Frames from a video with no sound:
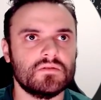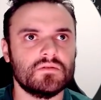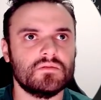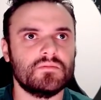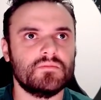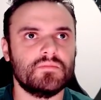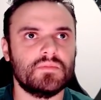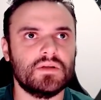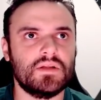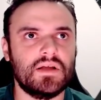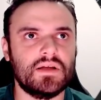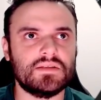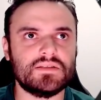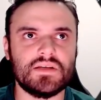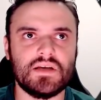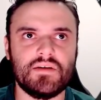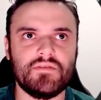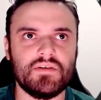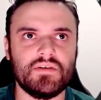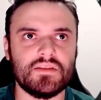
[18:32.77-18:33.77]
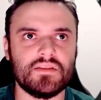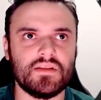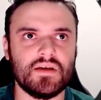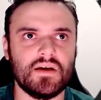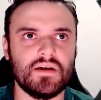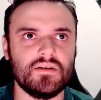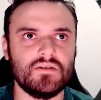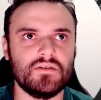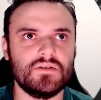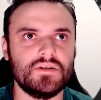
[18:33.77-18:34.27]
But let's have a
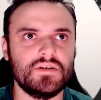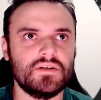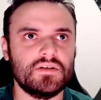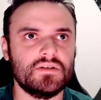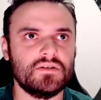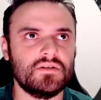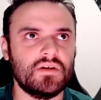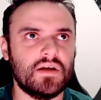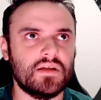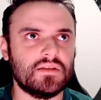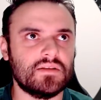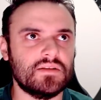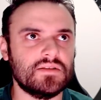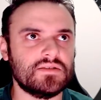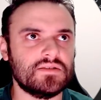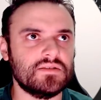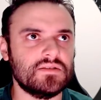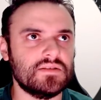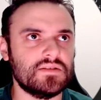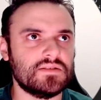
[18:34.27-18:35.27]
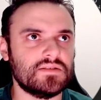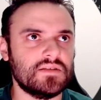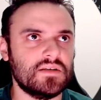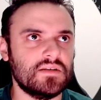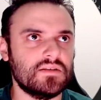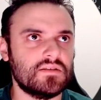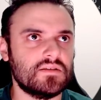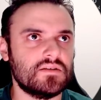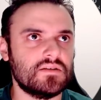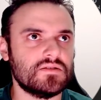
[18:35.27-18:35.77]
title here, at least in the
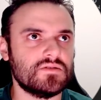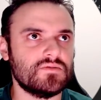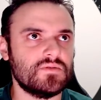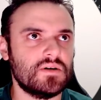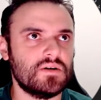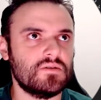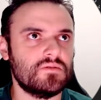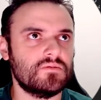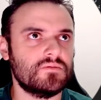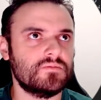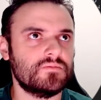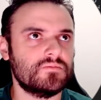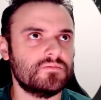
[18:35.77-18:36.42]
center as well.